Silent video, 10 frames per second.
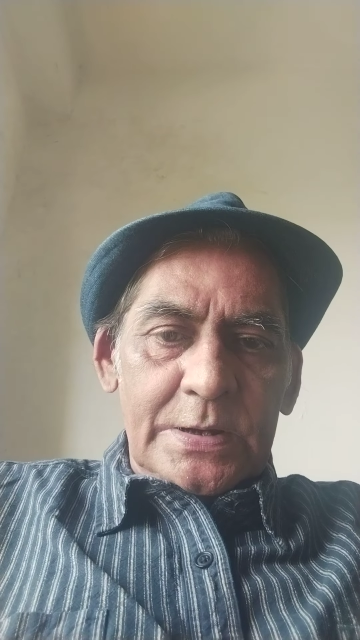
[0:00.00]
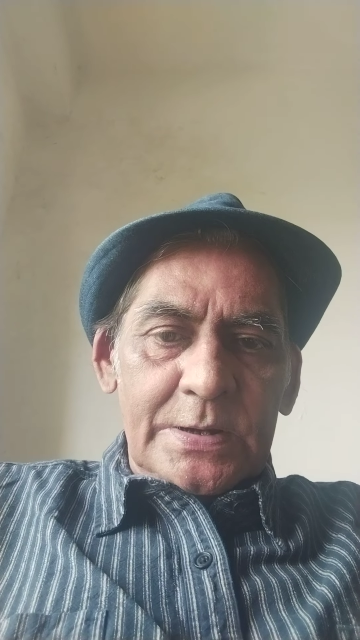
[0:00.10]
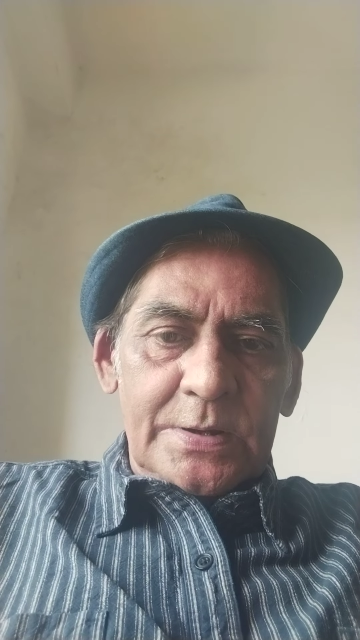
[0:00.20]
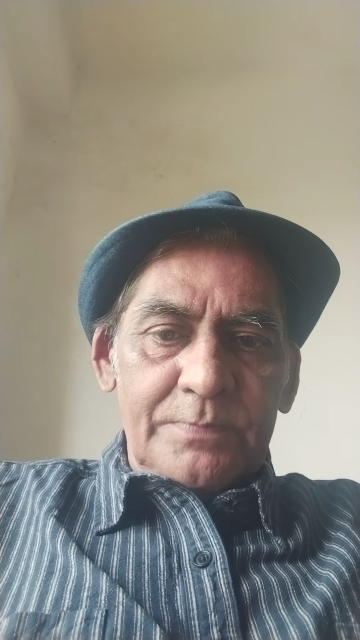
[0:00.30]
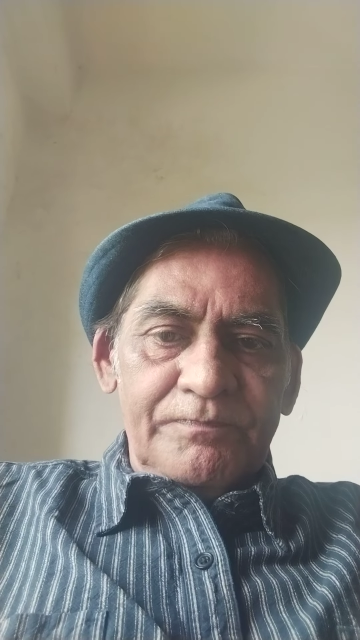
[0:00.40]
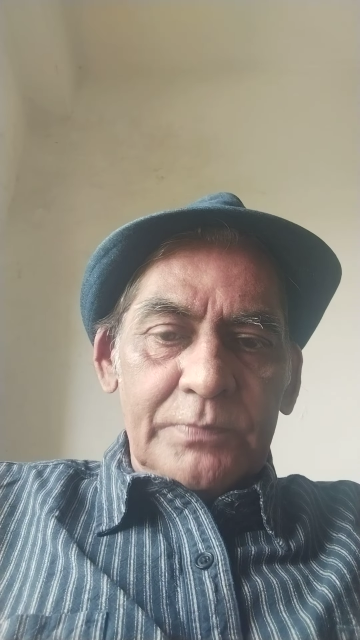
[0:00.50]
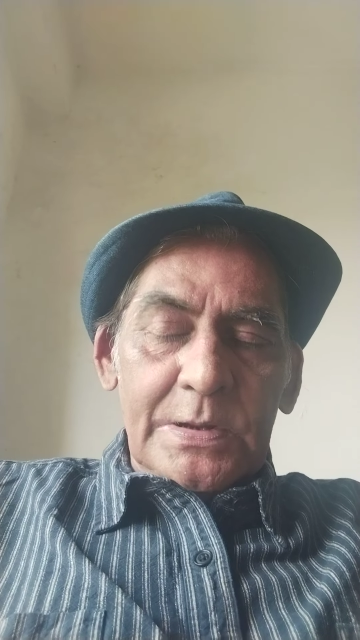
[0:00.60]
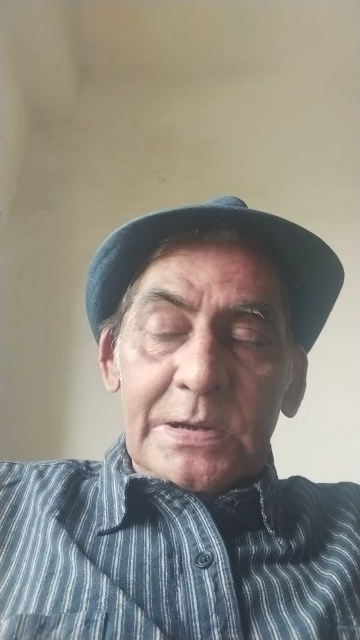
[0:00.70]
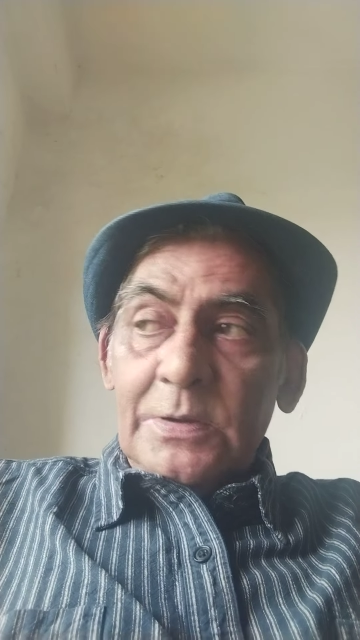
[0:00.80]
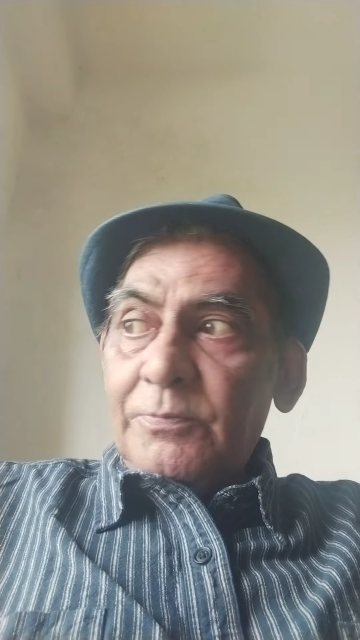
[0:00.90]
If
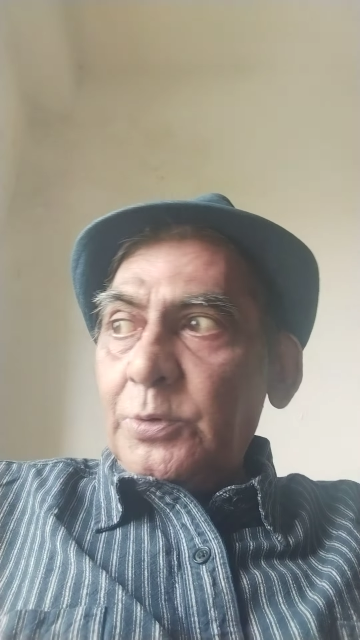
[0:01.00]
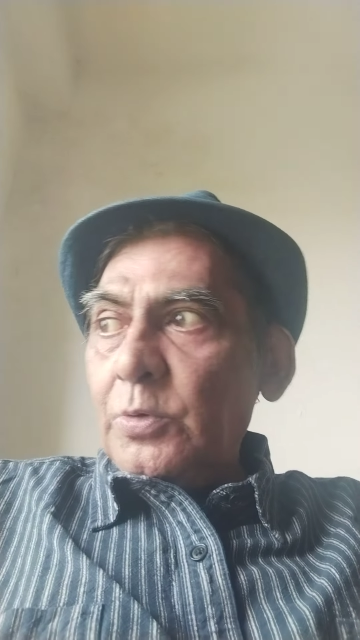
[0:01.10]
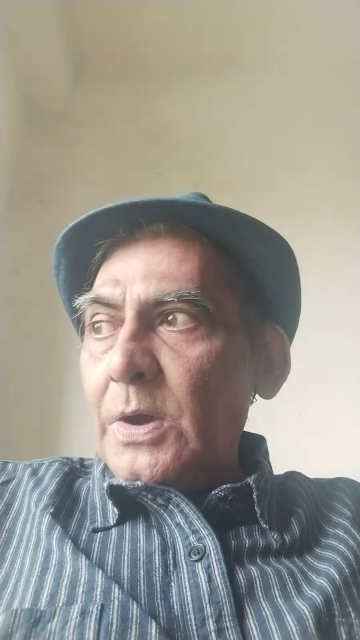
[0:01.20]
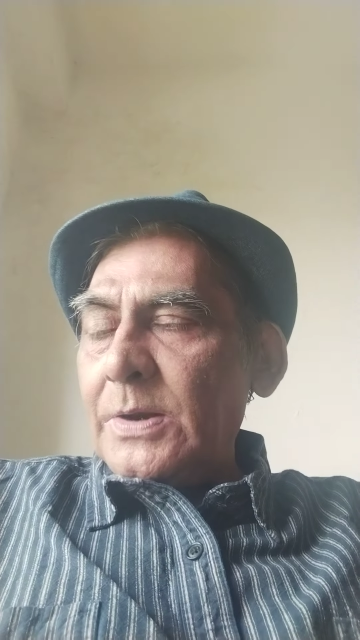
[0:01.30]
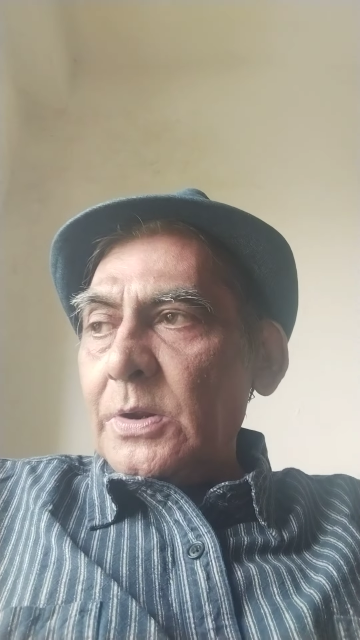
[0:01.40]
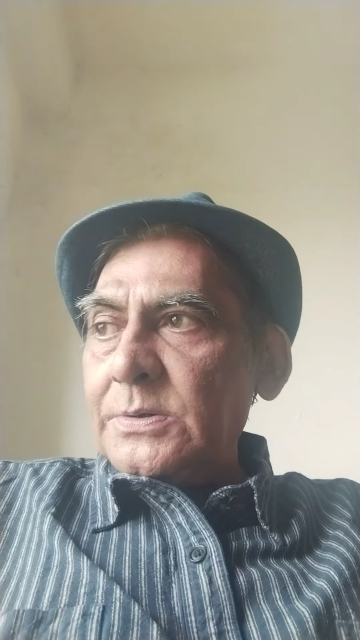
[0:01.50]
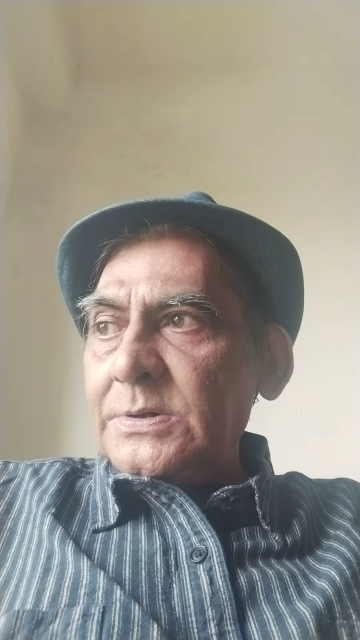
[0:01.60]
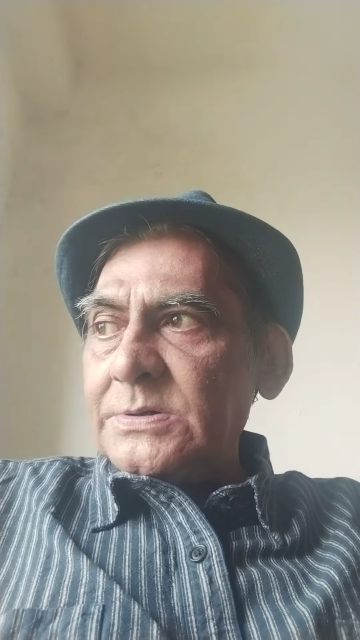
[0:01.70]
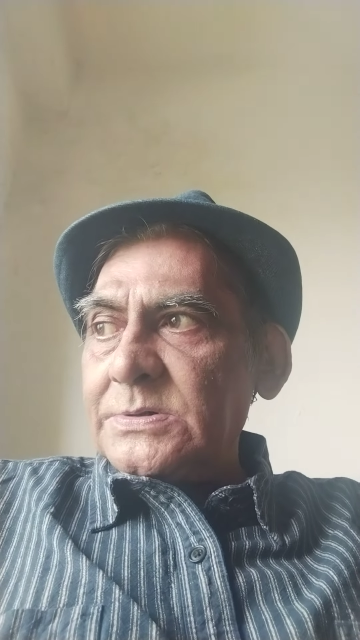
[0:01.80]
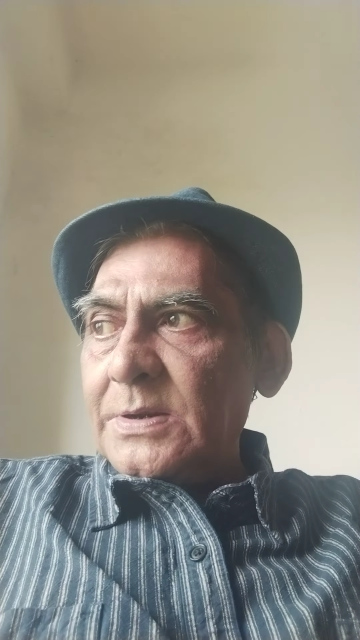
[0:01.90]
you are on
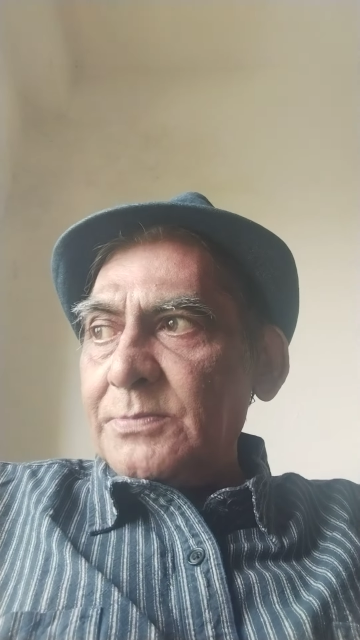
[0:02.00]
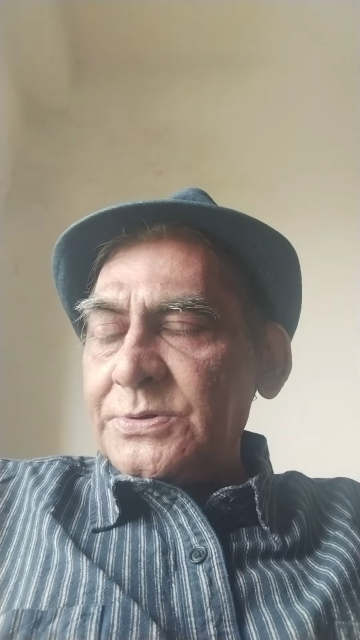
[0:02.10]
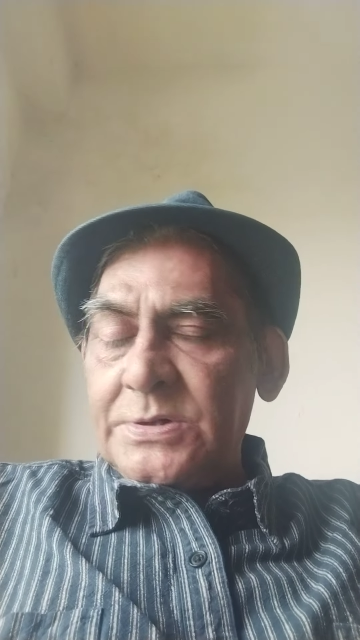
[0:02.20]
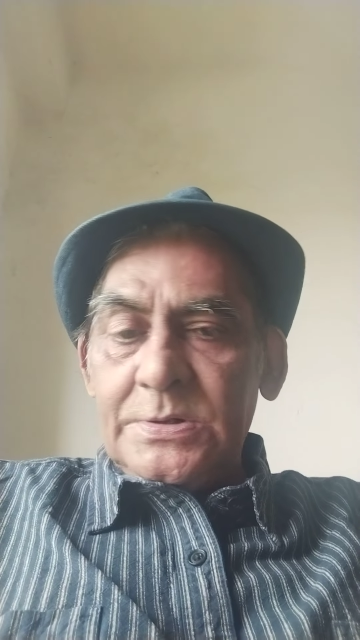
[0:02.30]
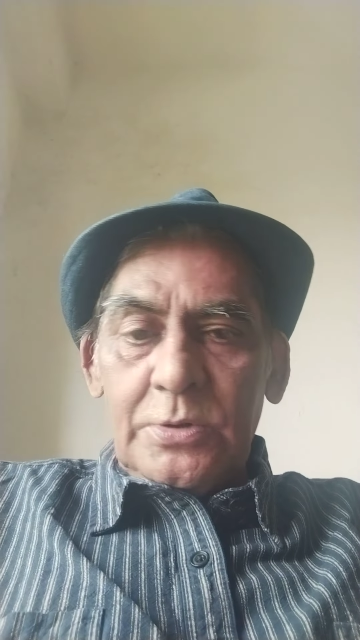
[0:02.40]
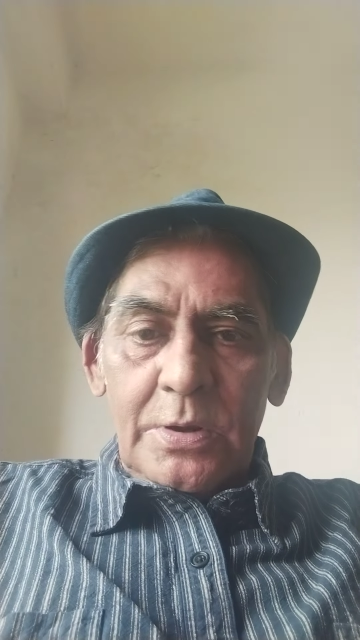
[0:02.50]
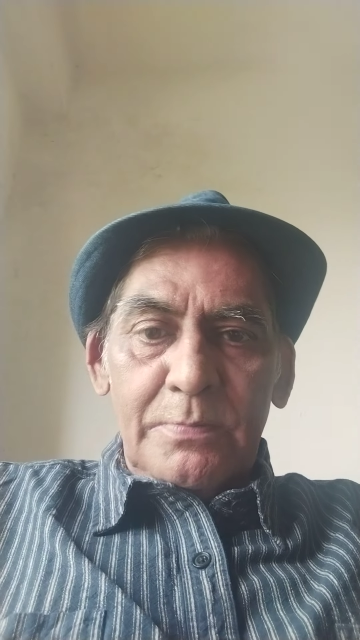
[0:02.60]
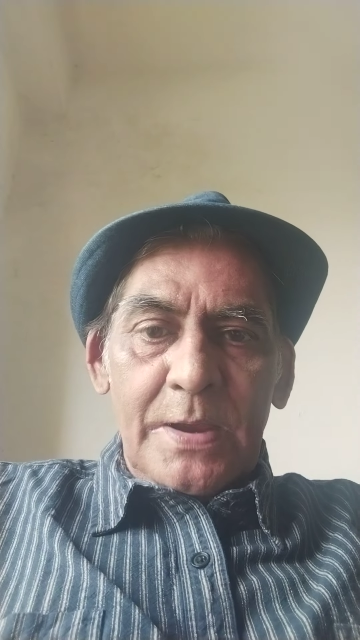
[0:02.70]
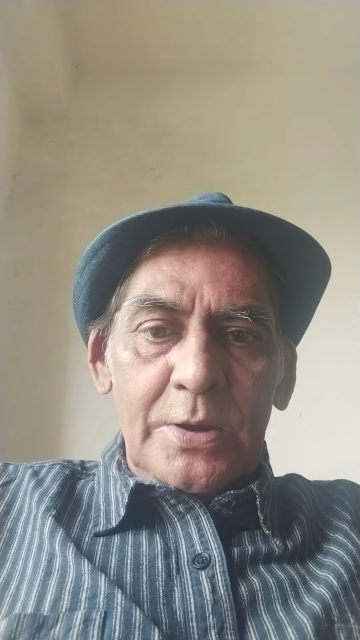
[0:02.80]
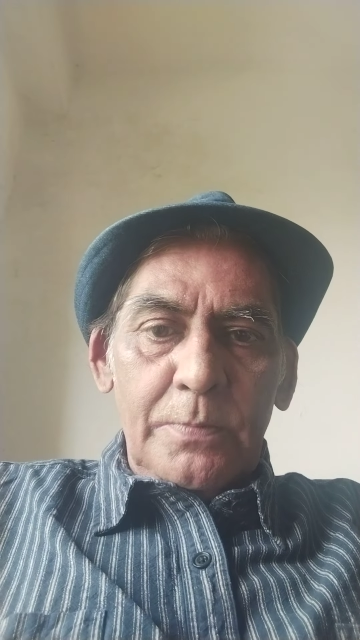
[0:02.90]
this machine
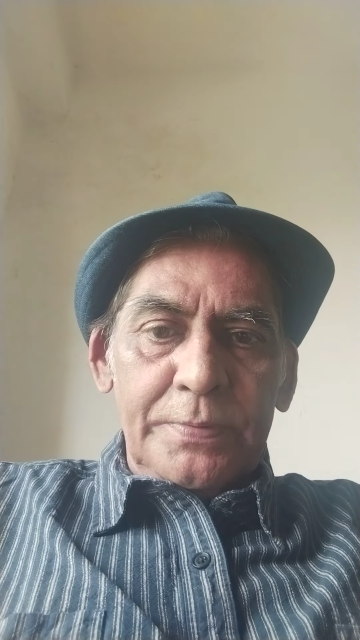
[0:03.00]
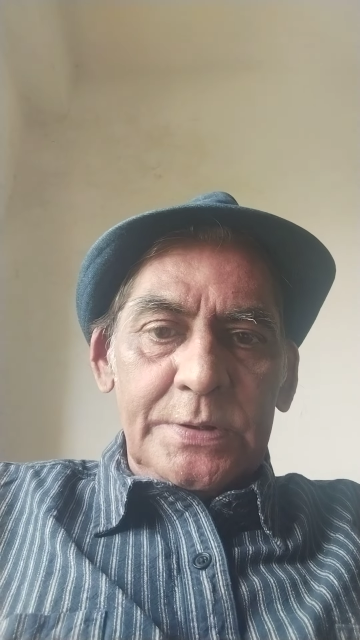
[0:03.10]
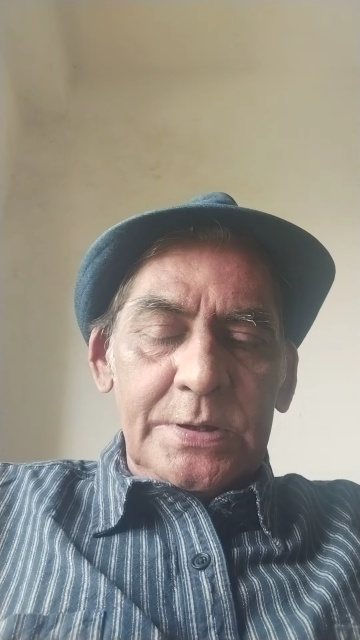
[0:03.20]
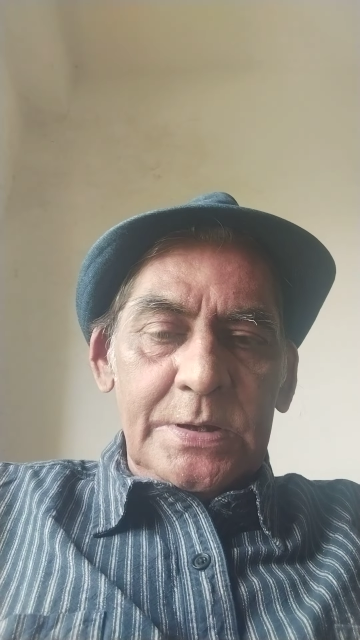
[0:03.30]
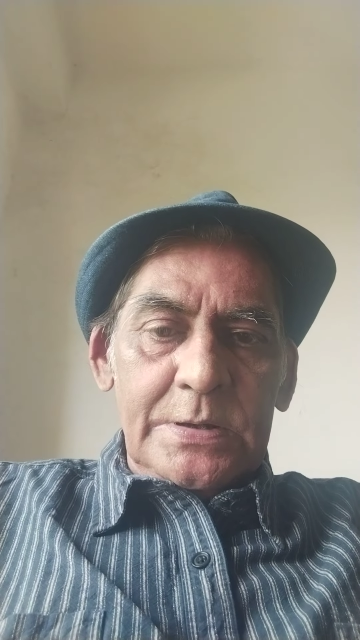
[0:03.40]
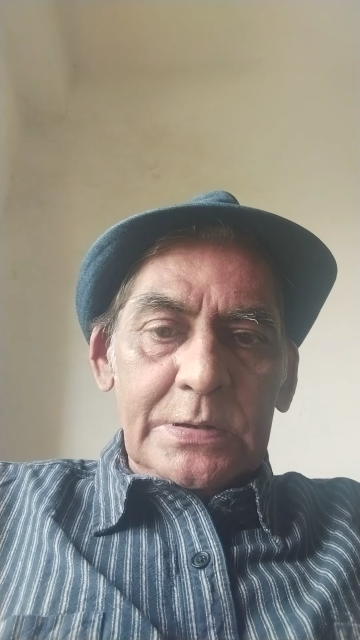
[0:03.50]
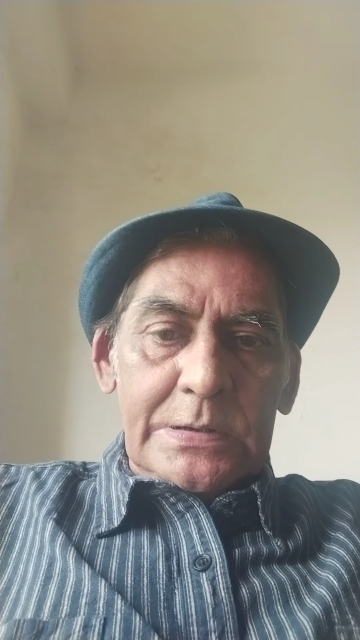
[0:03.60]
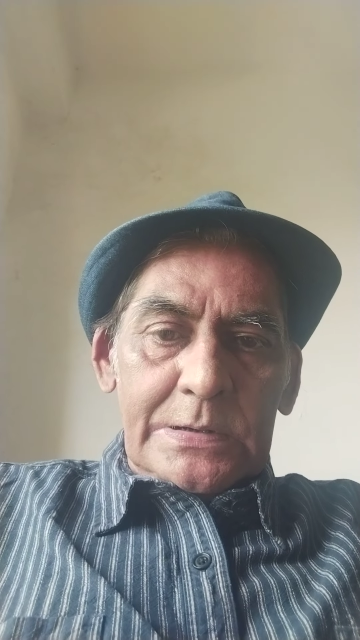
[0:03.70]
called myopathy,